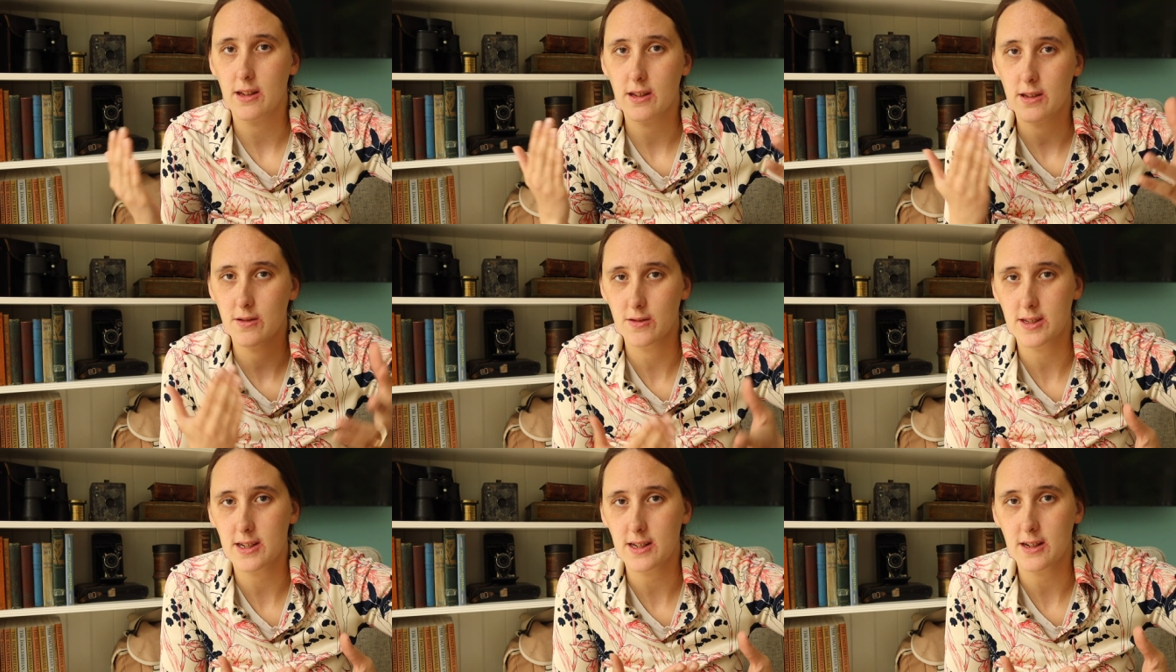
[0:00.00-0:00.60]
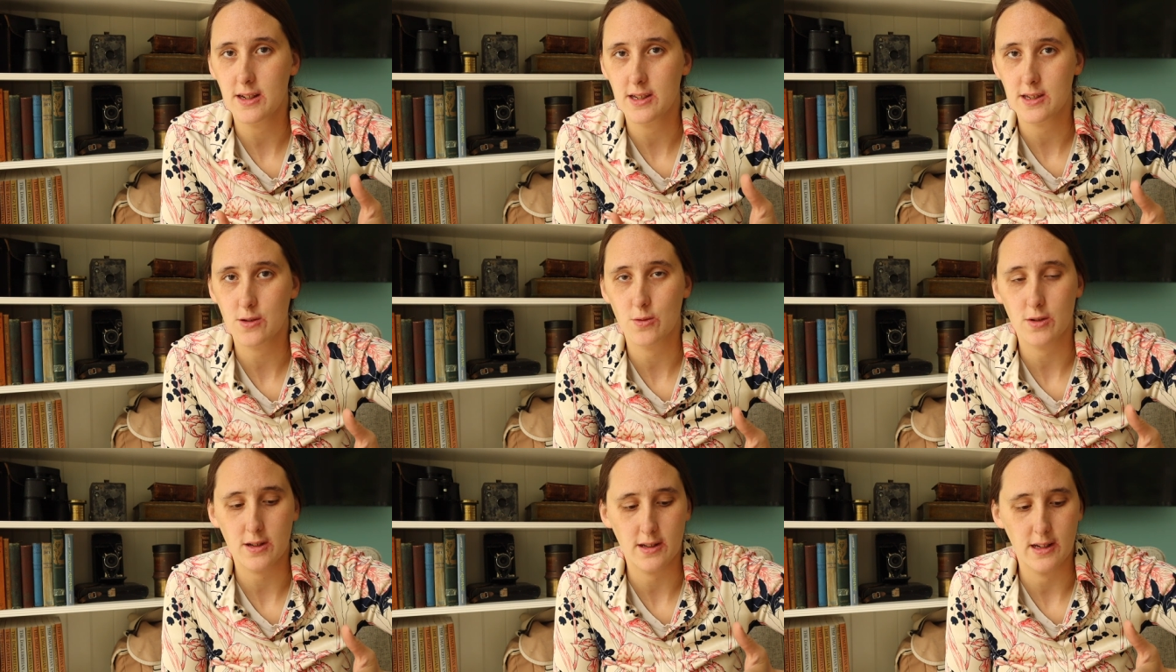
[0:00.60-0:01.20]
using
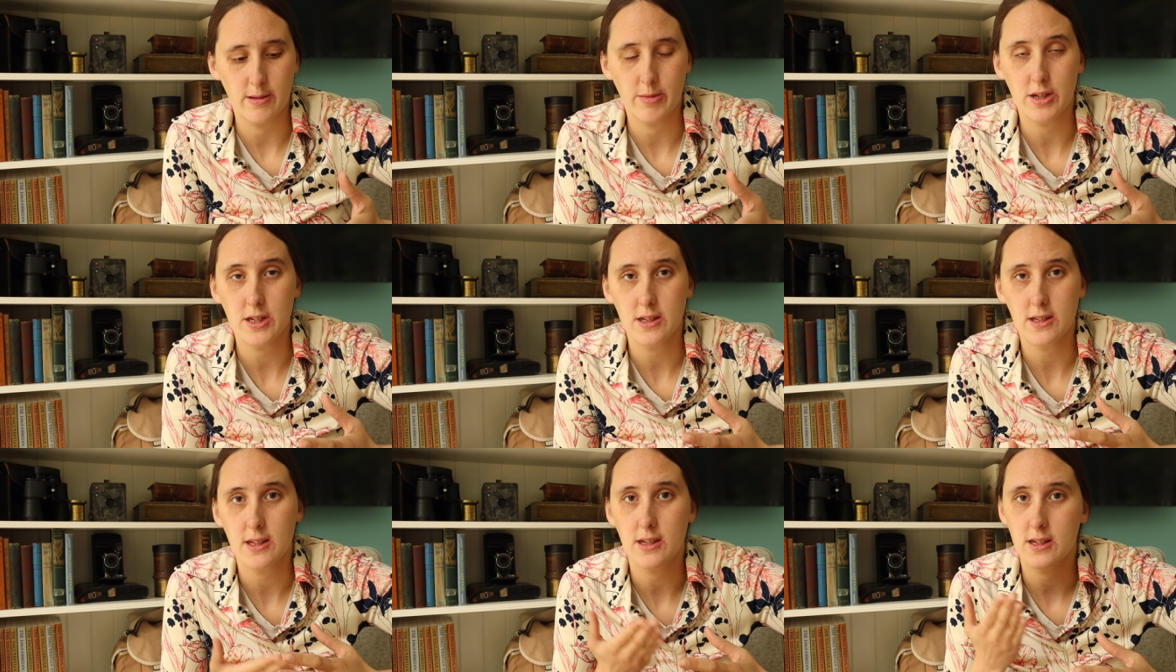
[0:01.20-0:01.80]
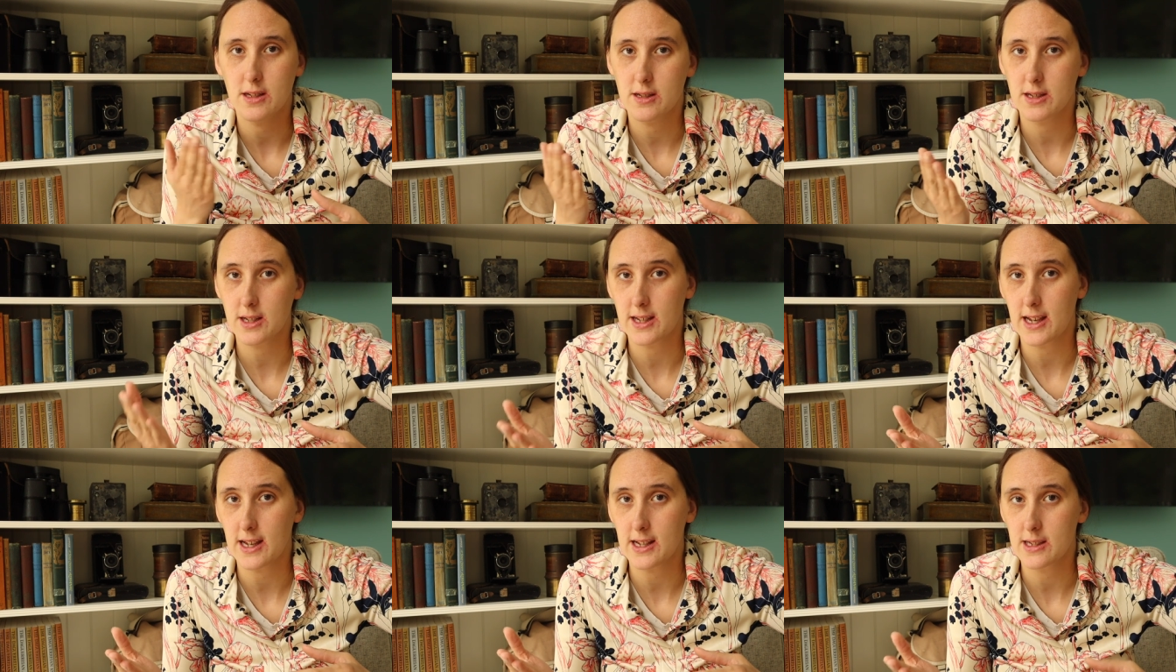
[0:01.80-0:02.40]
historical images to
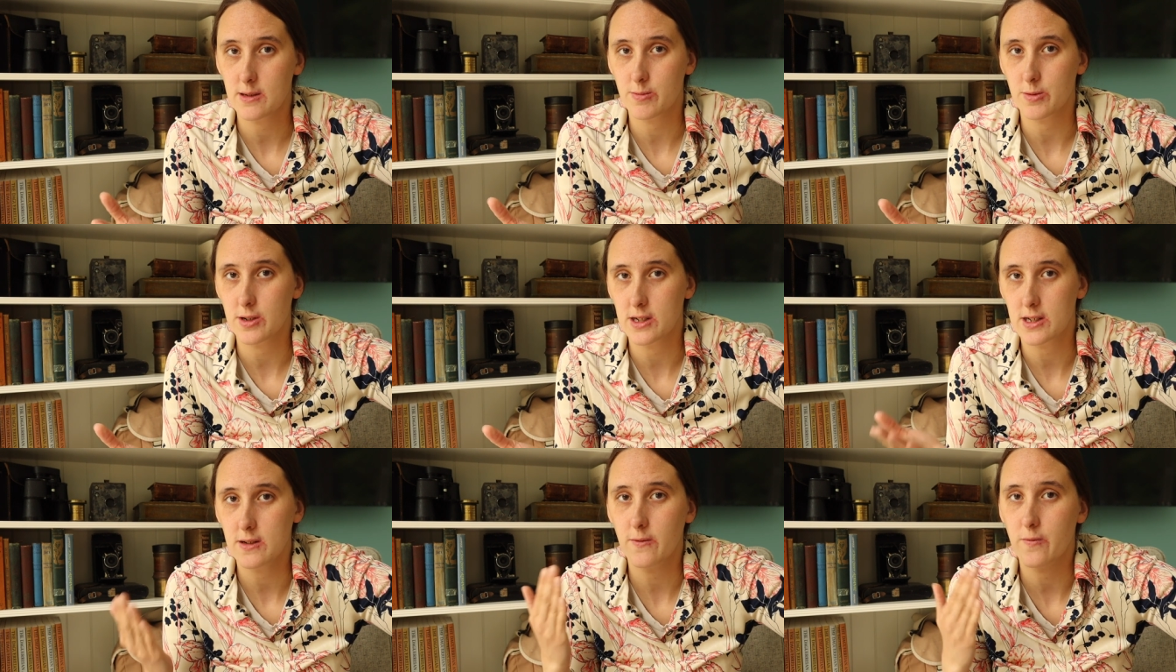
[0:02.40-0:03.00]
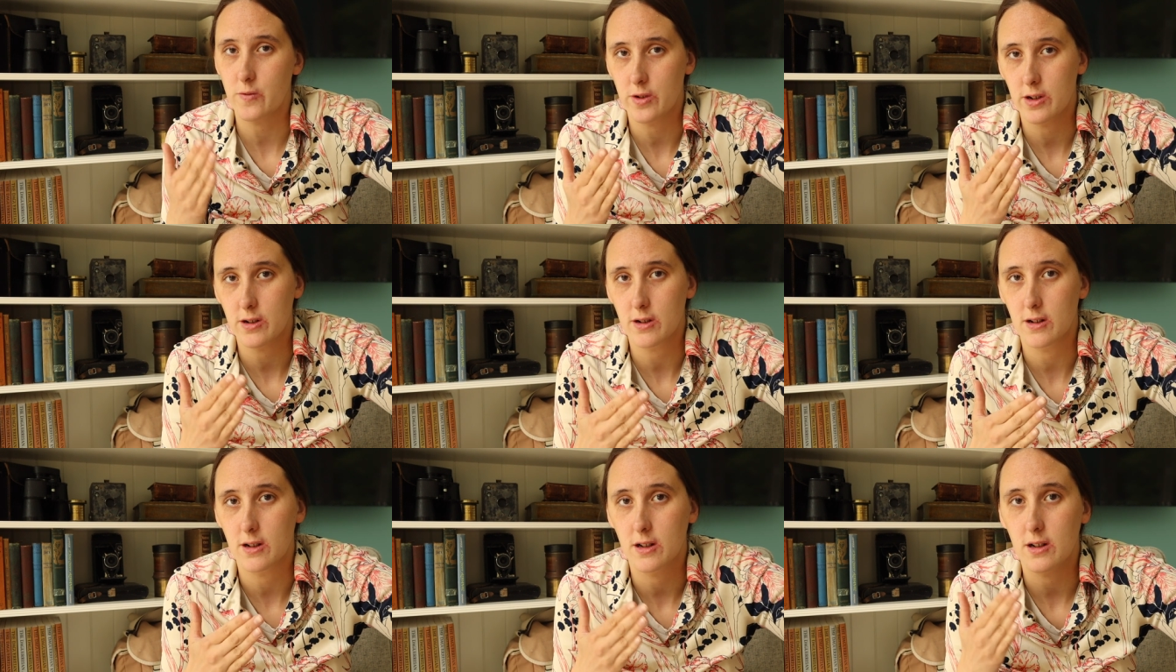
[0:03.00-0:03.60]
get inspiration for
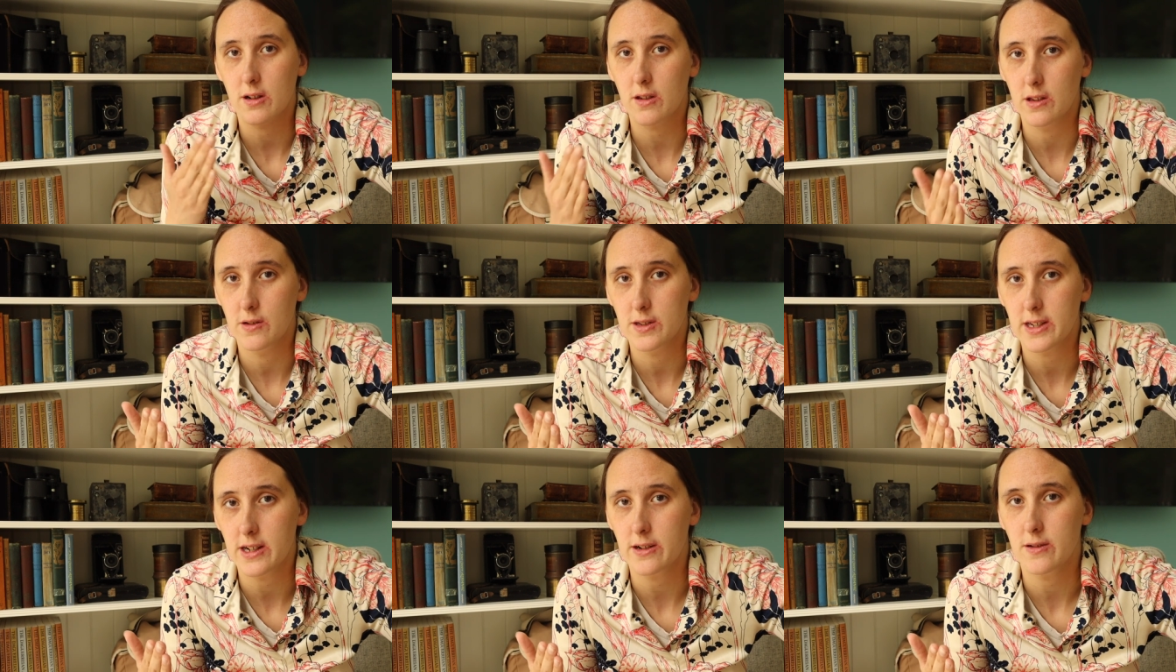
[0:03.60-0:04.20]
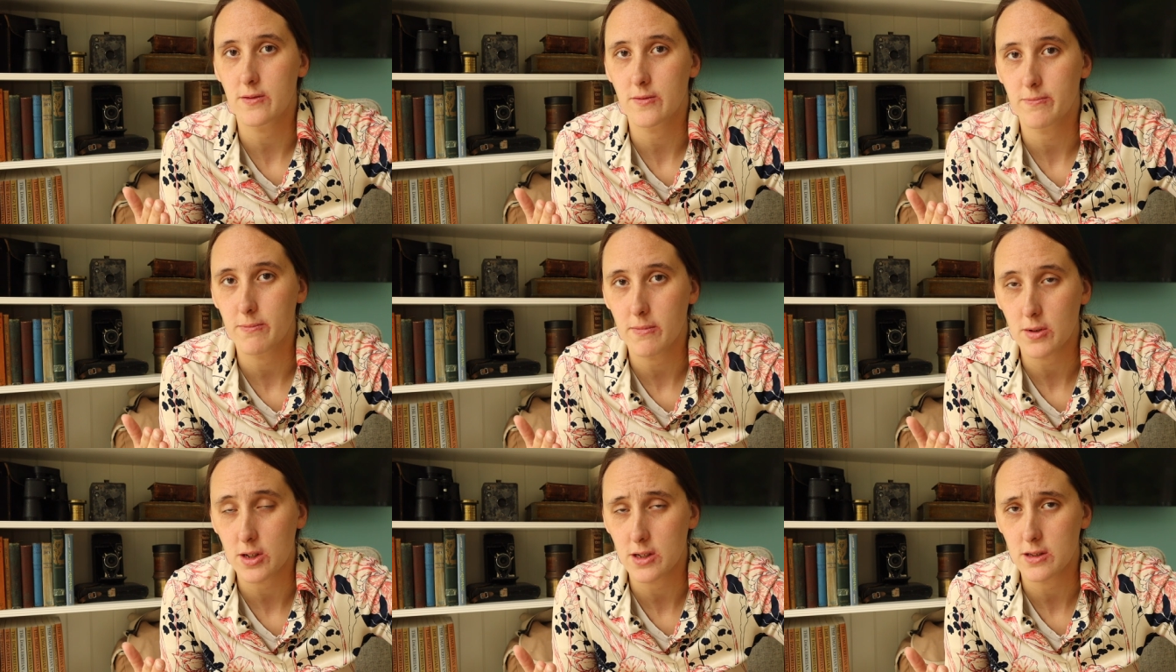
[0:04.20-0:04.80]
your clothes that you're
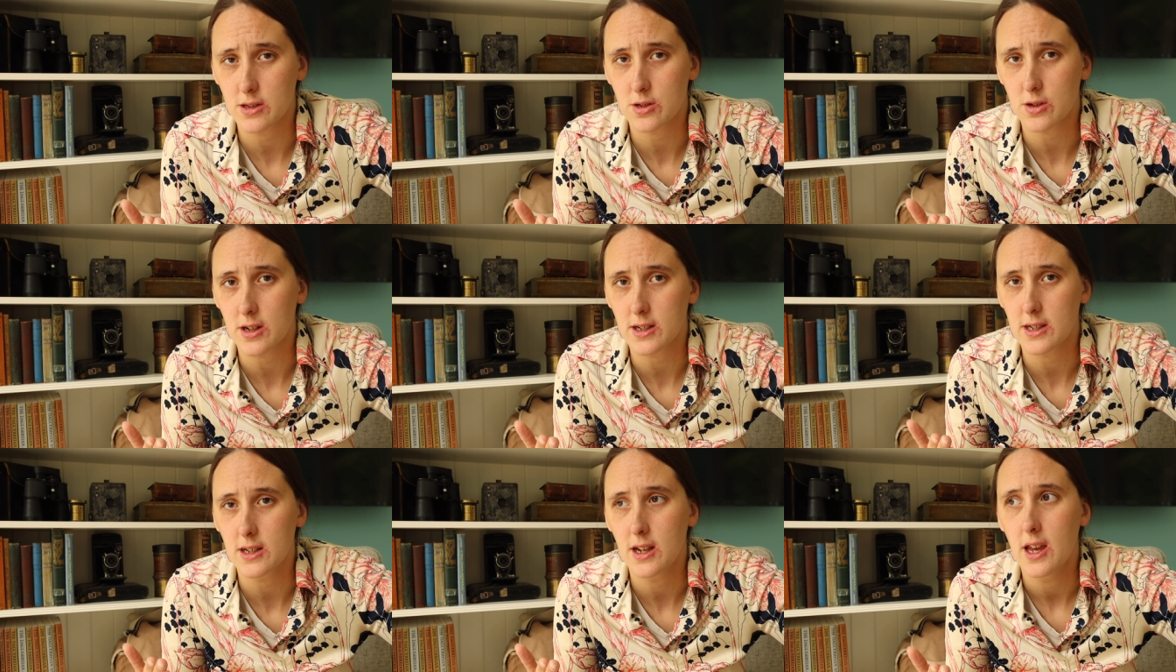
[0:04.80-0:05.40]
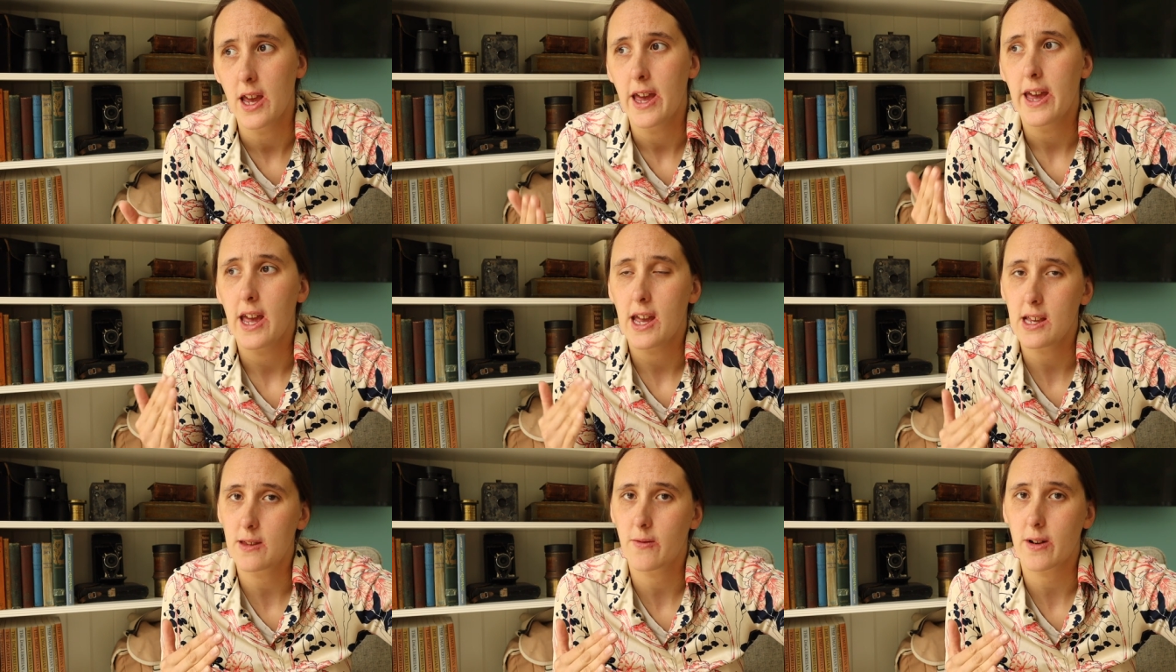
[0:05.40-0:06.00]
constructing
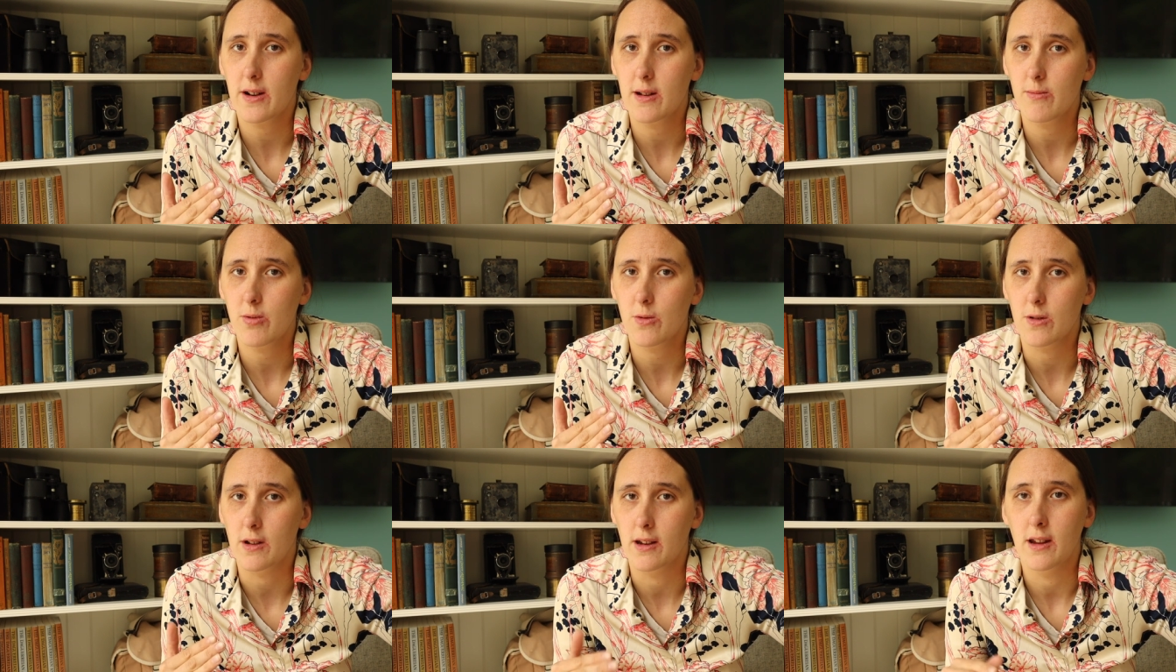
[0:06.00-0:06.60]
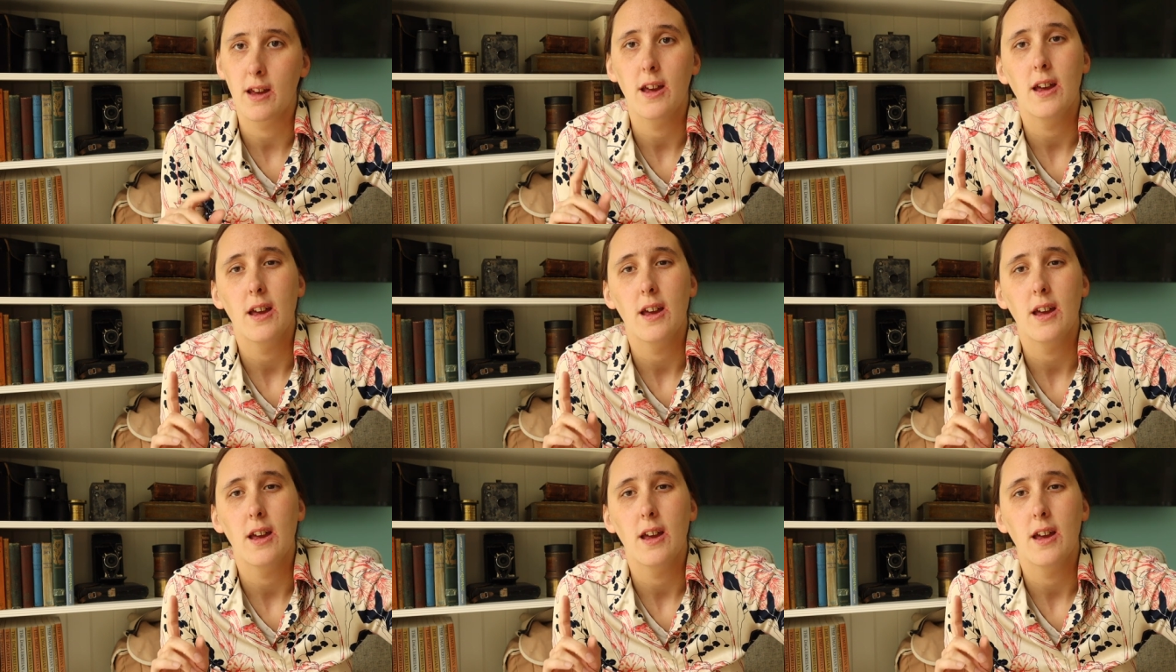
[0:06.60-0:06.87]
is very important.